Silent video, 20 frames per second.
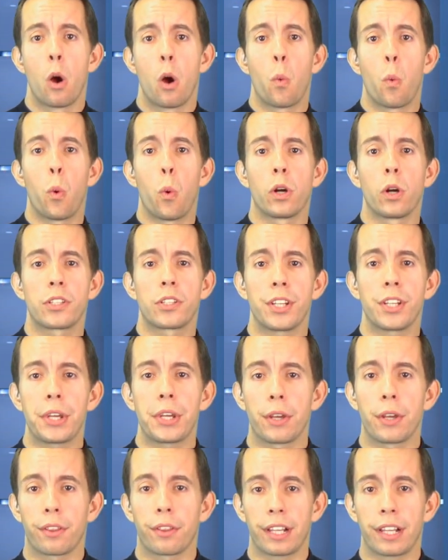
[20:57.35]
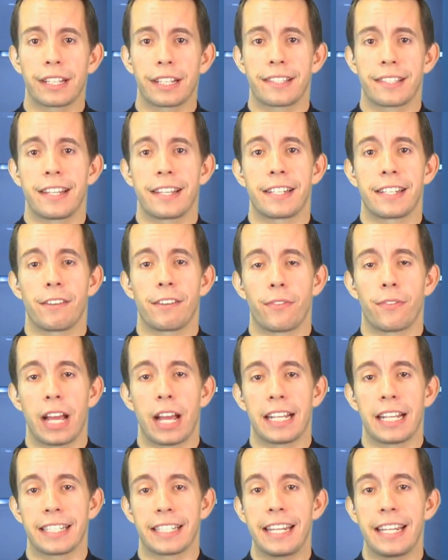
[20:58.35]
What do you think, City fans?